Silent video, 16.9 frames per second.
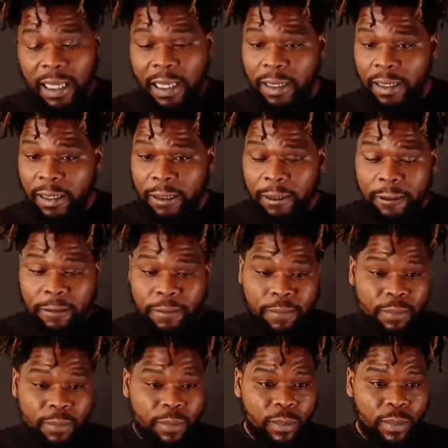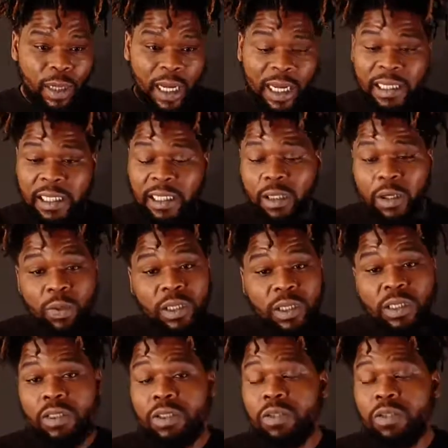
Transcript: I didn't know what to